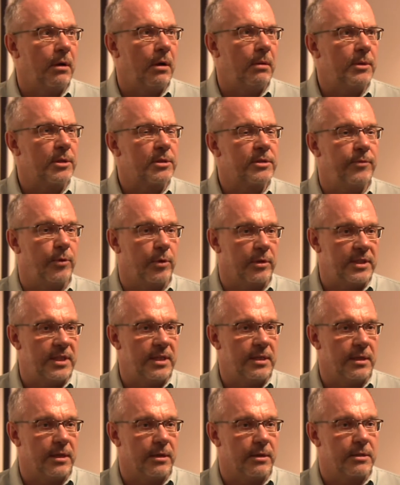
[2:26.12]
almost
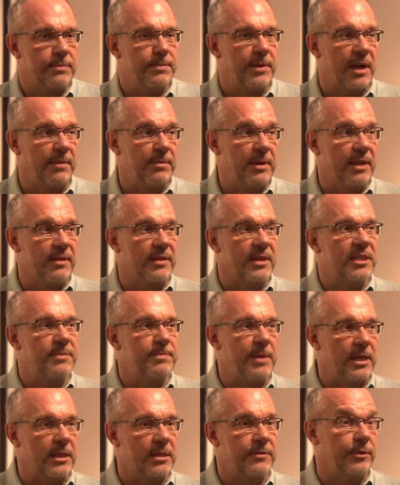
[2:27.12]
14 years, but I've been in this
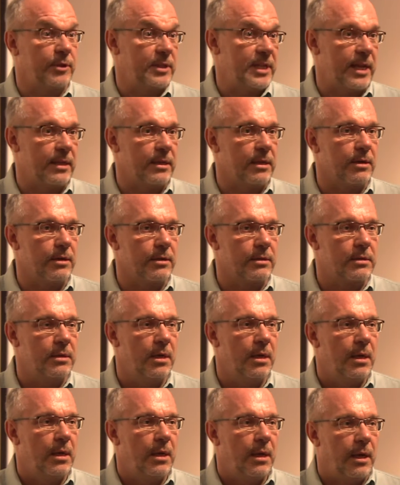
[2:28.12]
space for 10 years.
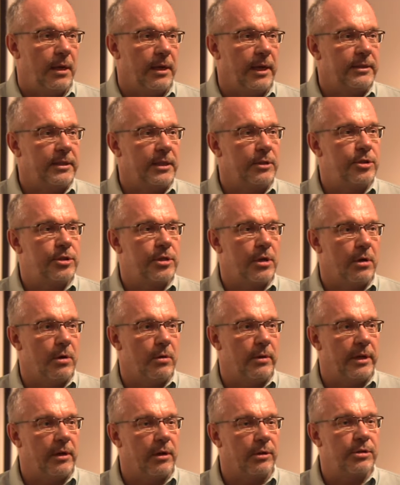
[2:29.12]
And I did
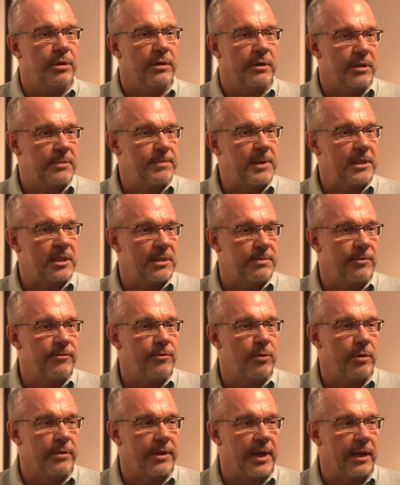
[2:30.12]
show in alternative spaces
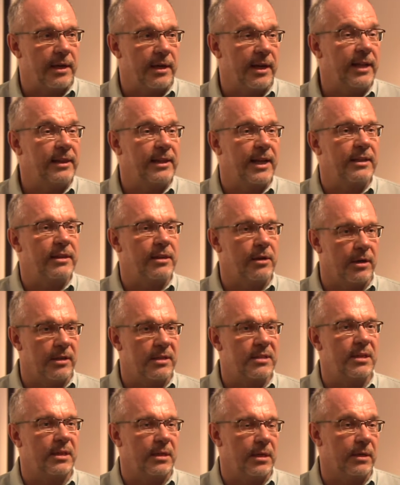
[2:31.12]
before that, and I like the art
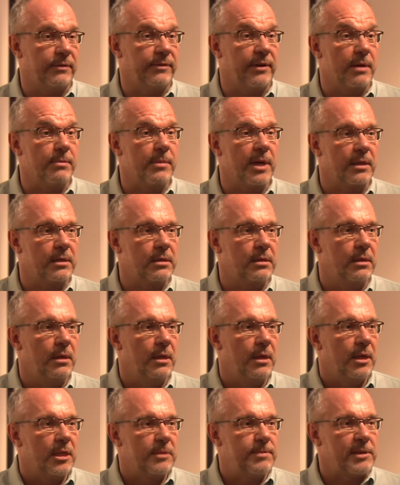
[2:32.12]
scene here very much
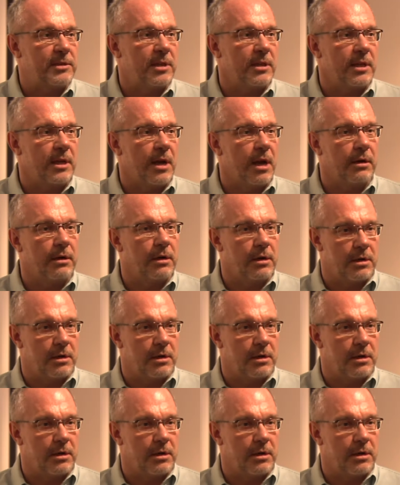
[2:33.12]
especially the younger